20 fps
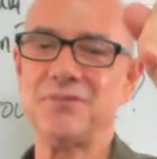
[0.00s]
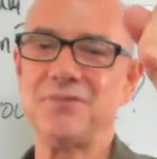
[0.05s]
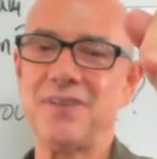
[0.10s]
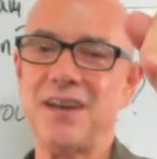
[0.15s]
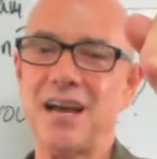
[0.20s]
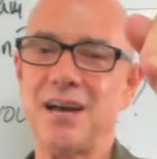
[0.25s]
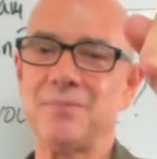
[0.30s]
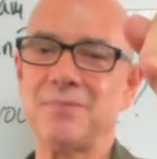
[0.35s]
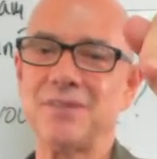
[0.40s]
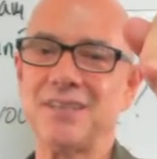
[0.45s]

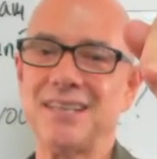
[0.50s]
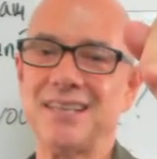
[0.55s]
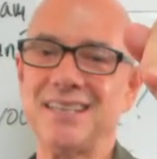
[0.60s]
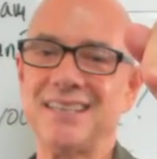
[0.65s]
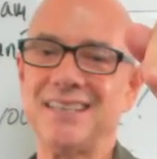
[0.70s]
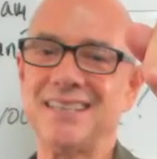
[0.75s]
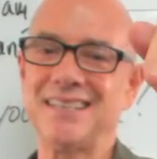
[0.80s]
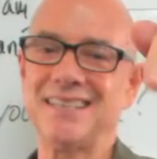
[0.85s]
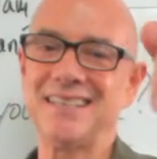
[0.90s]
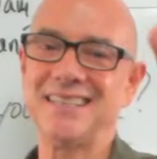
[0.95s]
family.
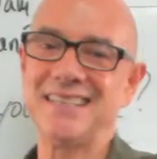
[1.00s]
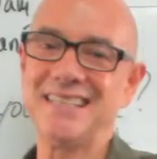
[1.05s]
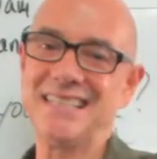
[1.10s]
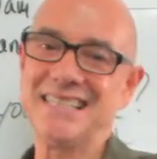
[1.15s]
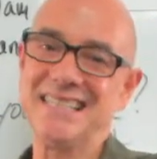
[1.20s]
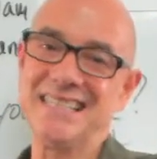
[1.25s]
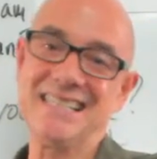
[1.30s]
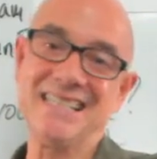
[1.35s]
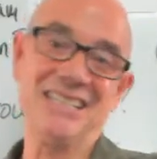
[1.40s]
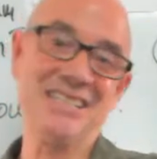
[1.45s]

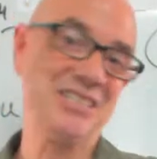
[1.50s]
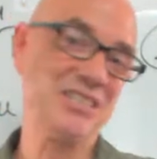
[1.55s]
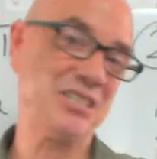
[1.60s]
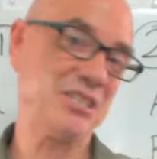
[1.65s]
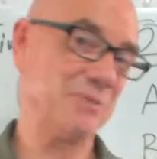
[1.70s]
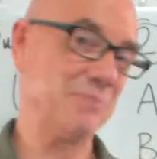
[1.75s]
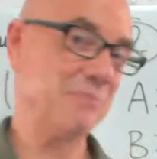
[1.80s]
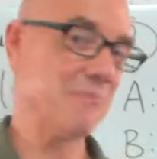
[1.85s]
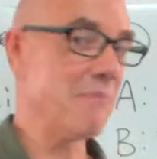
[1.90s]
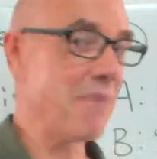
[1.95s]

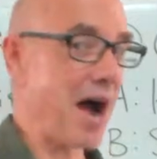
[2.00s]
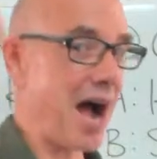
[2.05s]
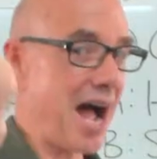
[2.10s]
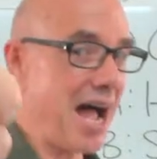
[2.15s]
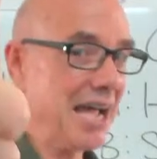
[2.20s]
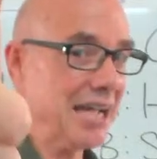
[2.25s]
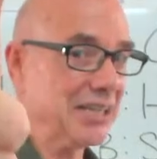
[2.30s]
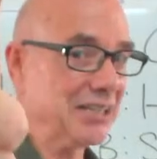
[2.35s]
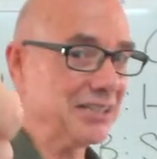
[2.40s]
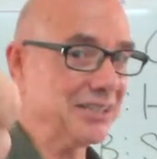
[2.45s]

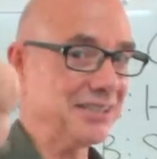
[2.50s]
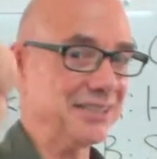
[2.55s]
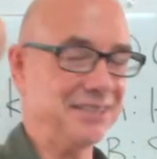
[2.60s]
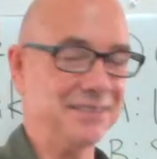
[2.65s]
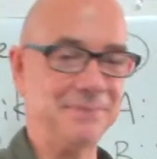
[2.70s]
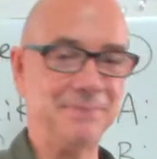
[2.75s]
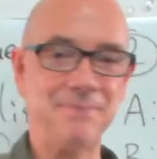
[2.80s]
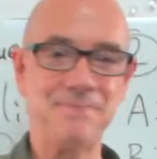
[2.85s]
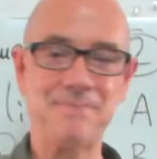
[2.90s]
Smile.